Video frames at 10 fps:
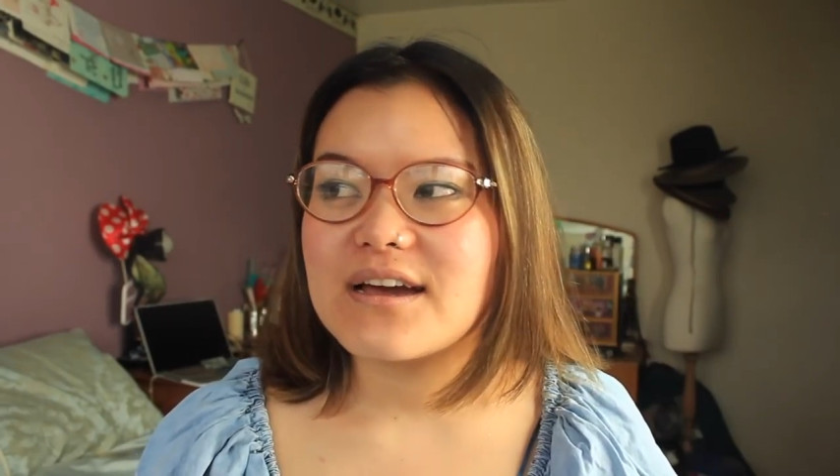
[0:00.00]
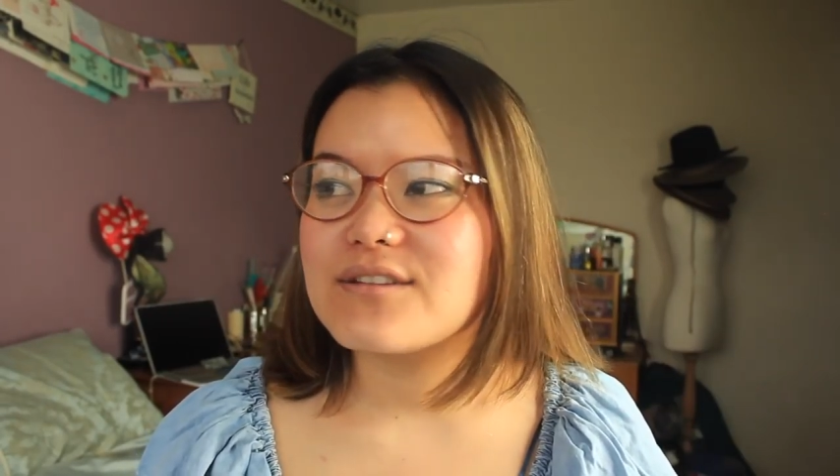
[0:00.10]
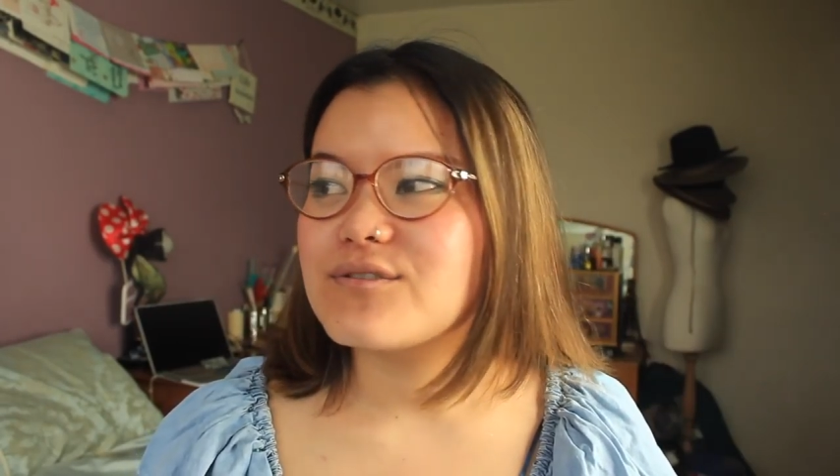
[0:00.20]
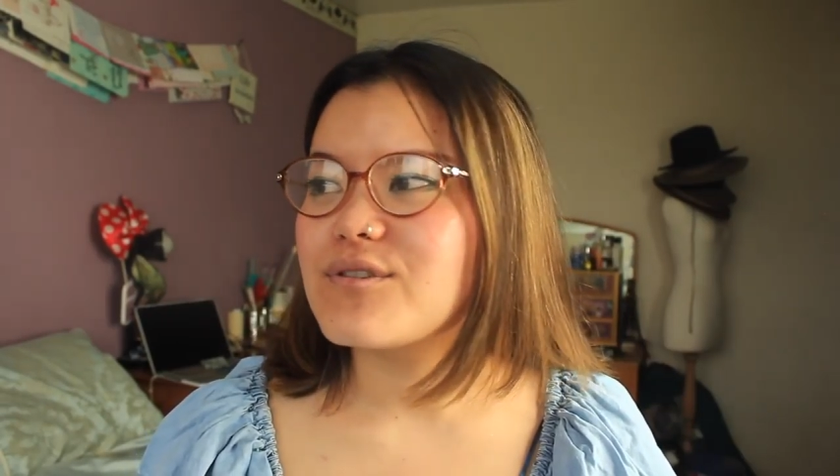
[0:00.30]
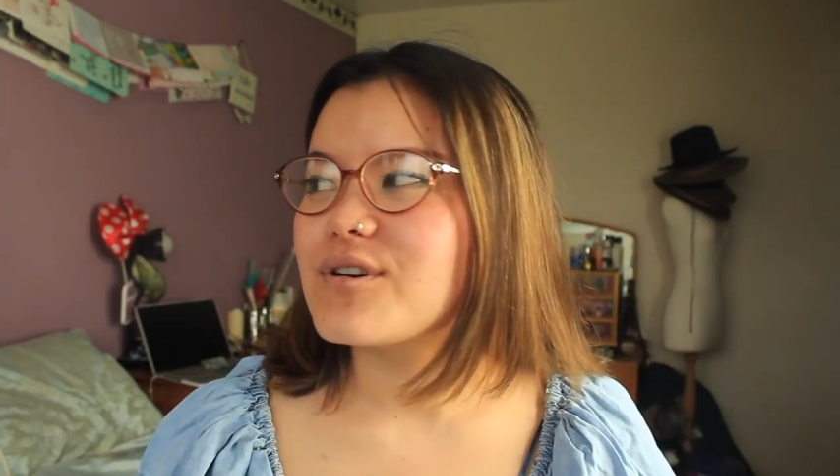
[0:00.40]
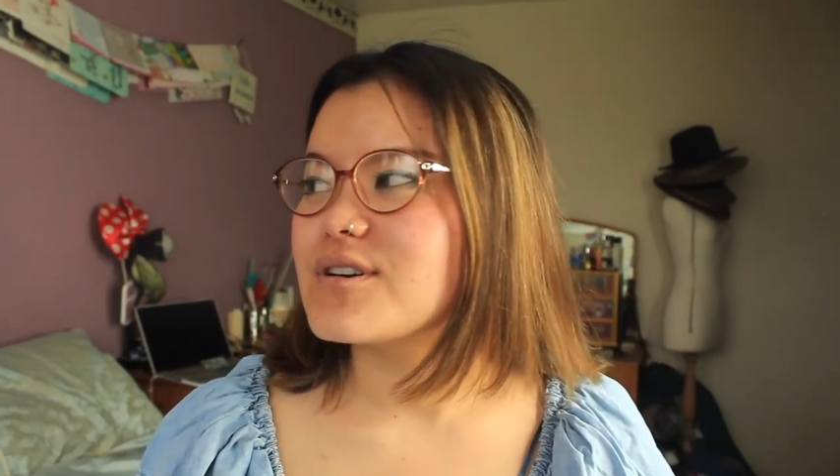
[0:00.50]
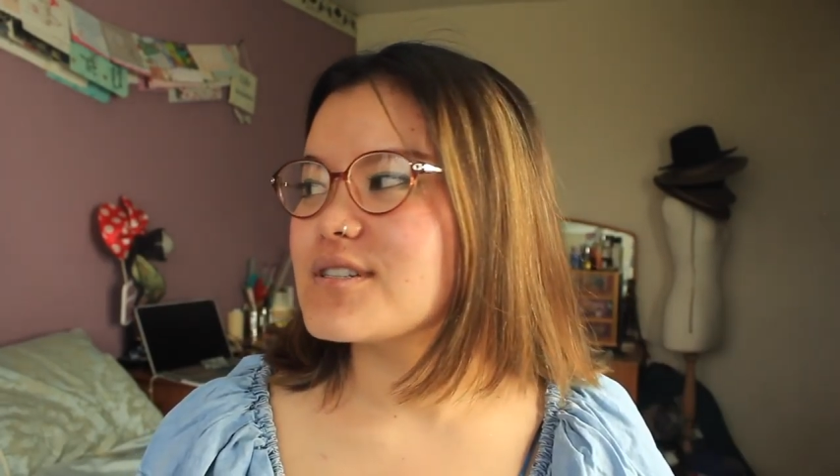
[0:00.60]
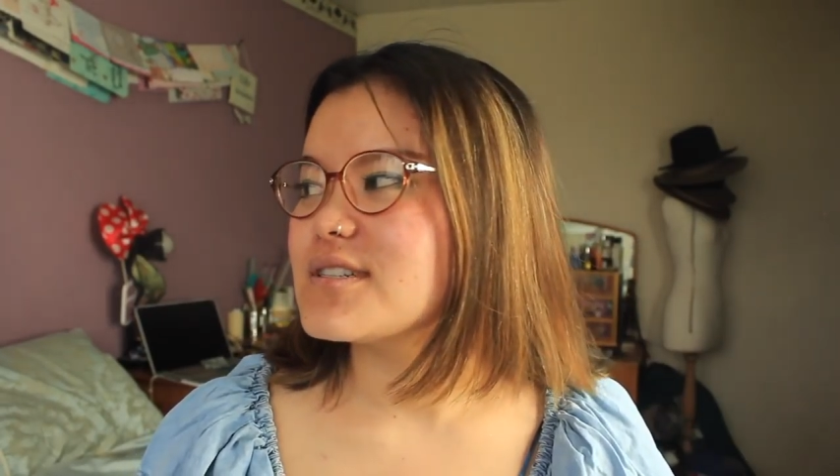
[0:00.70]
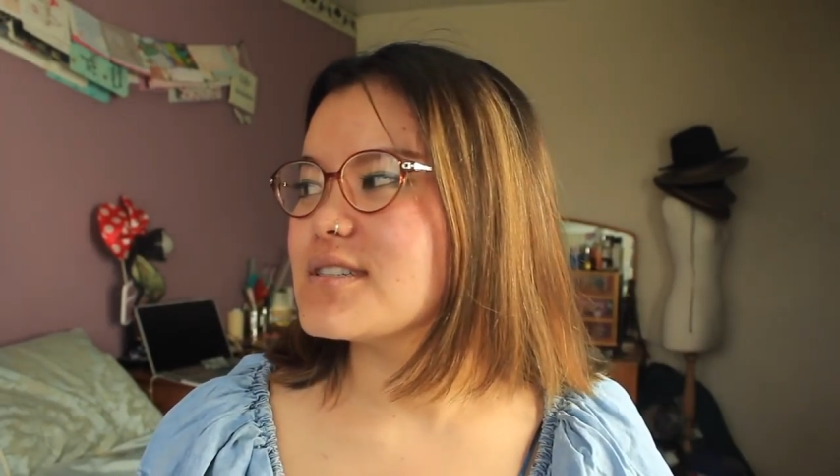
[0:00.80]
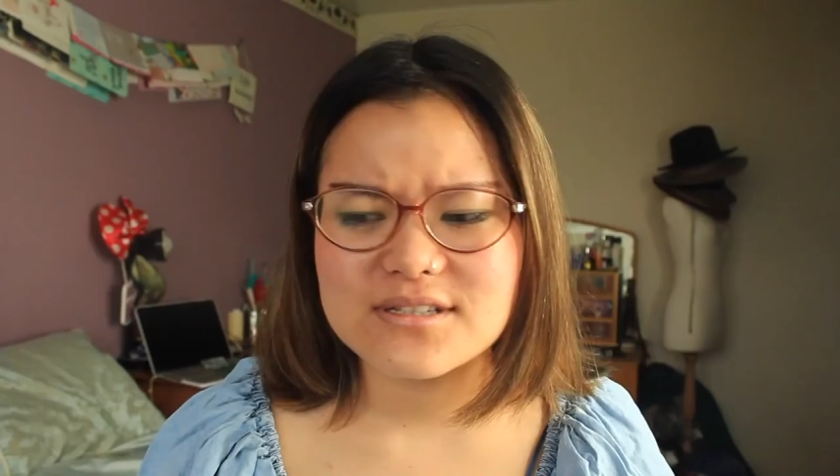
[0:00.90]
I know her
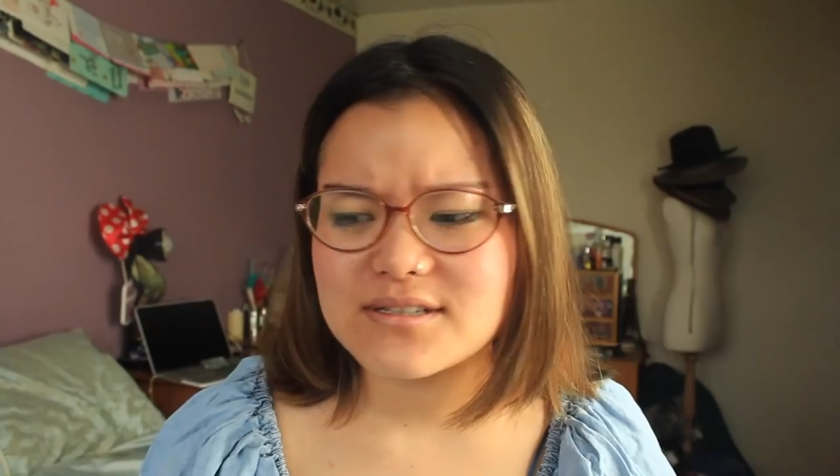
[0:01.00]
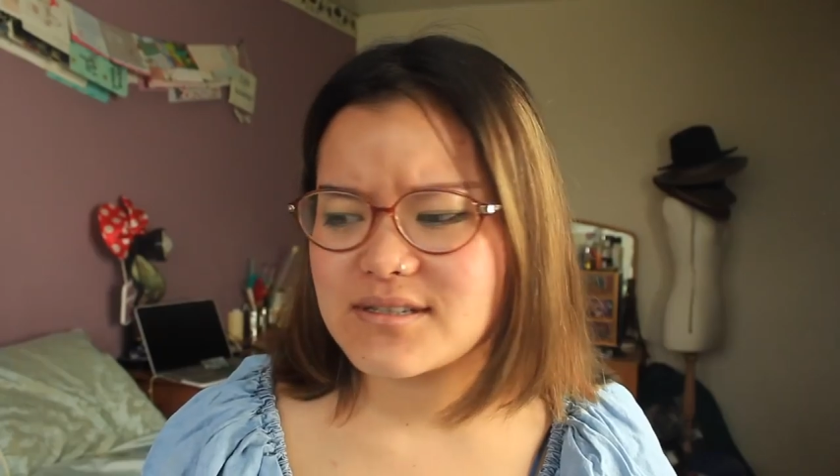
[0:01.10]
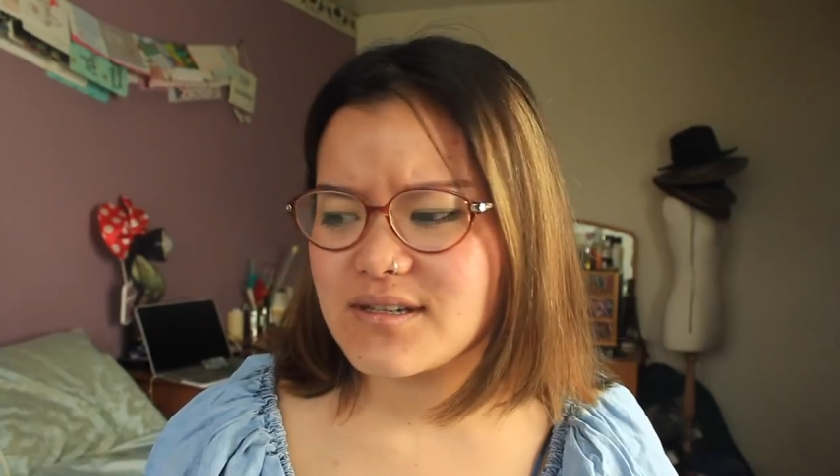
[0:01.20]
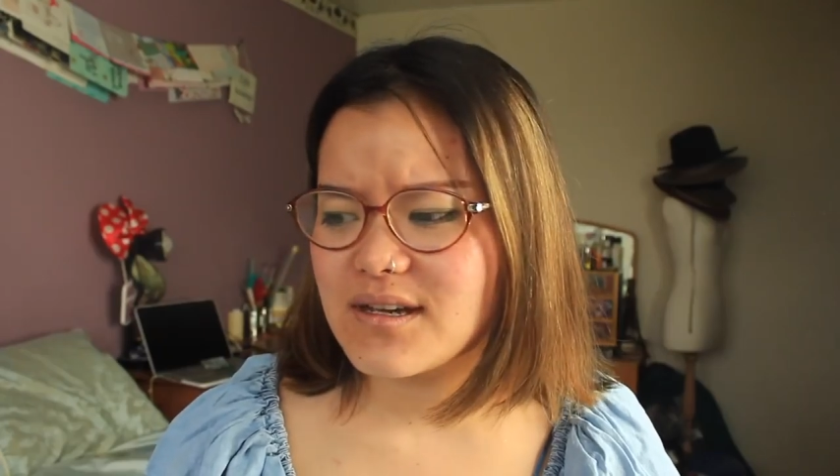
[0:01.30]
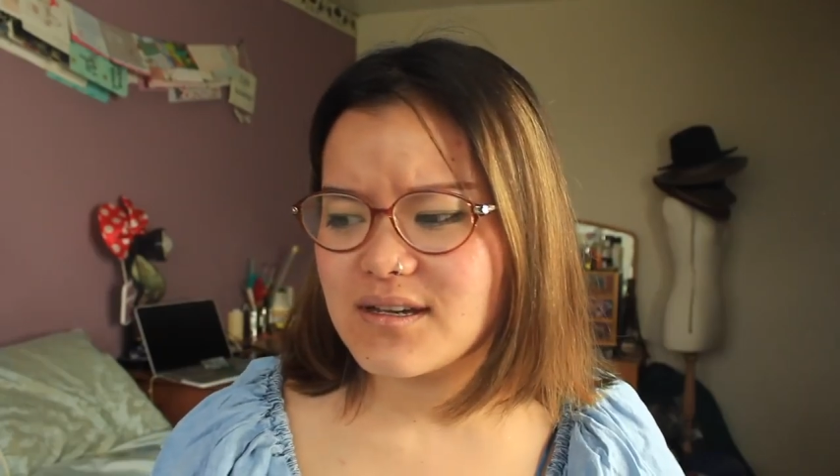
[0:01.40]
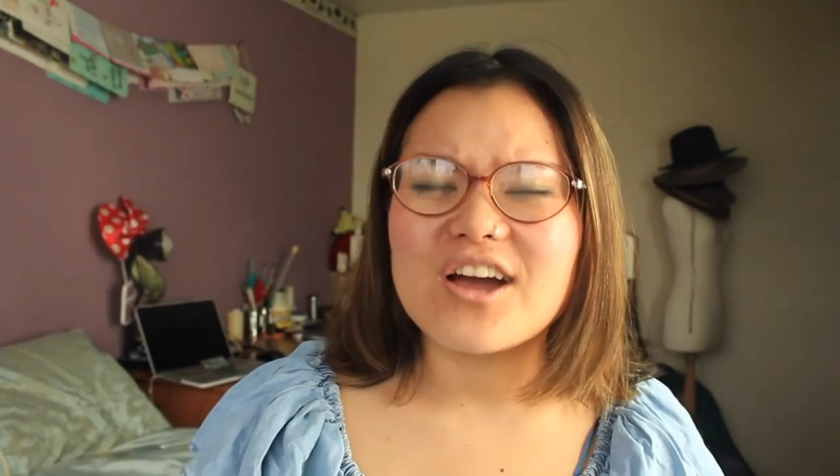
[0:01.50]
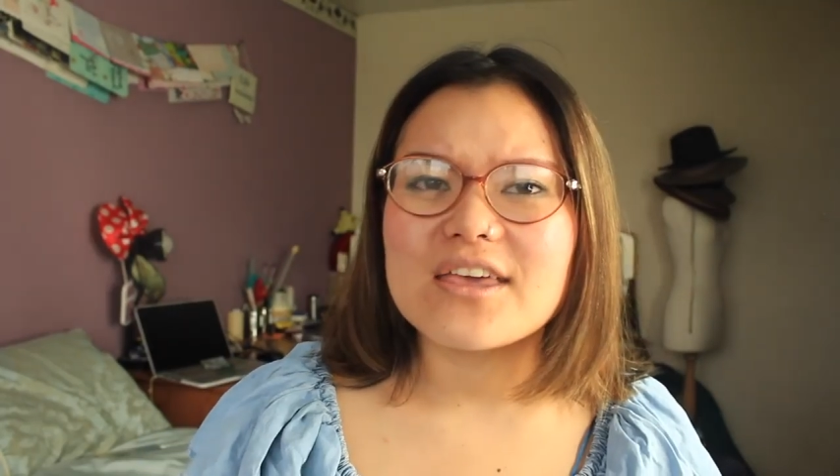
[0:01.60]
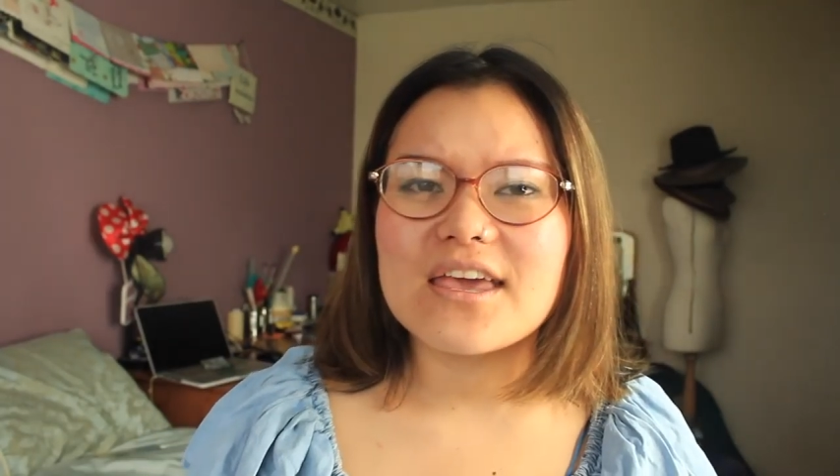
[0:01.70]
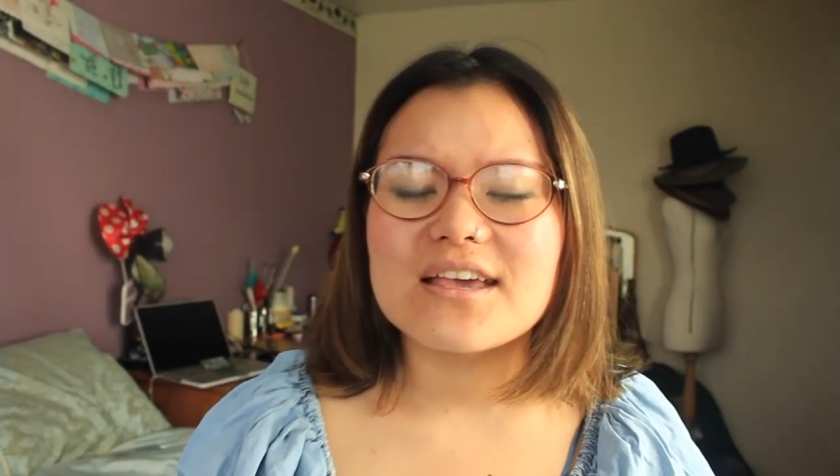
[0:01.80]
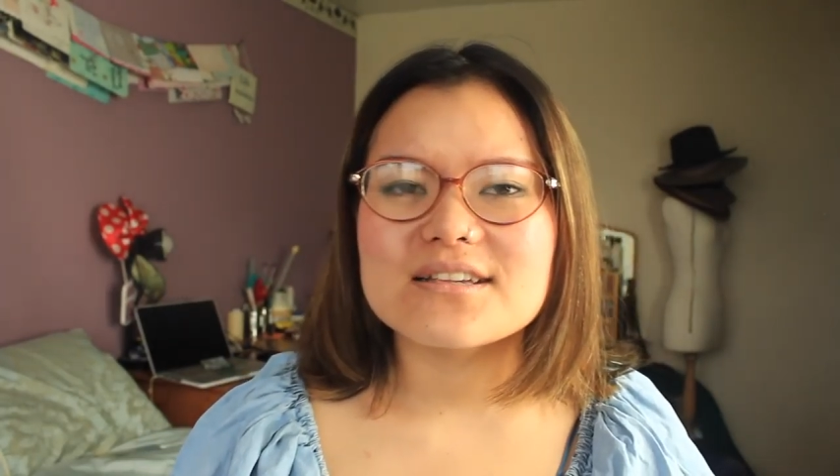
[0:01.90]
since
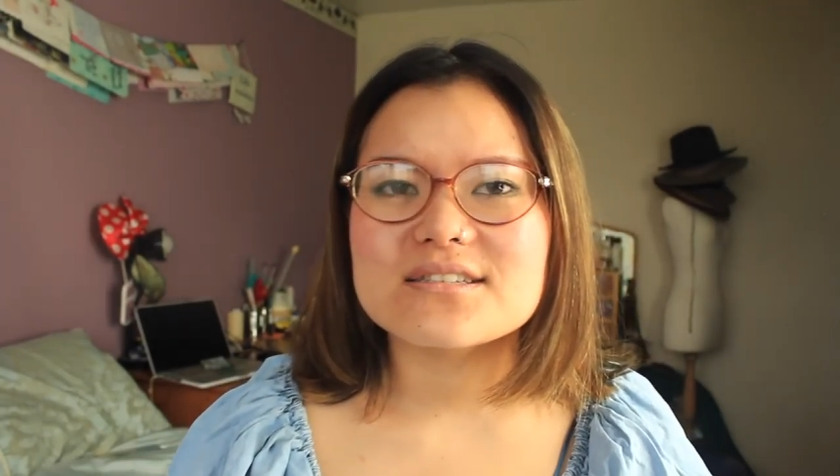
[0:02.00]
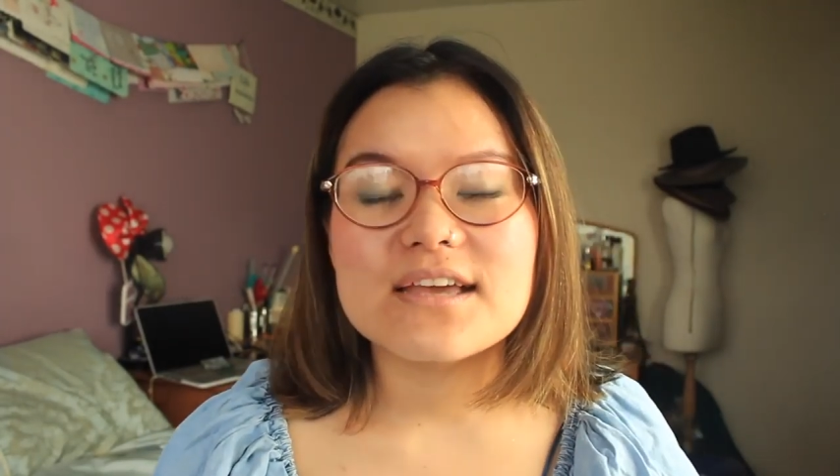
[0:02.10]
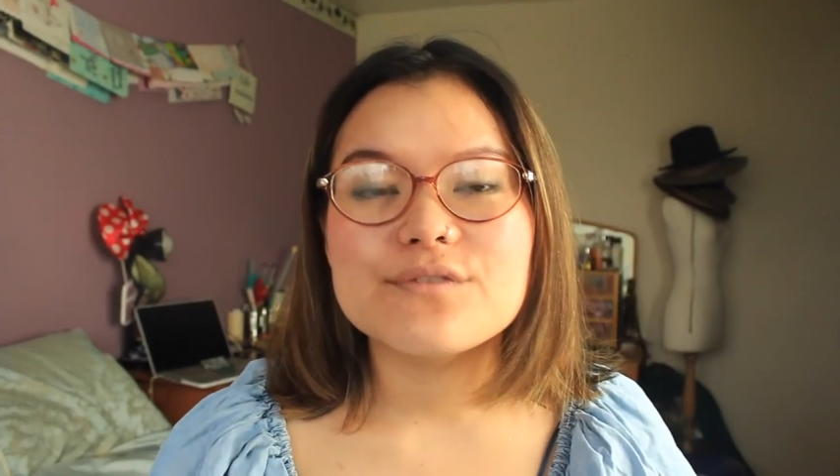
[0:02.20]
young age.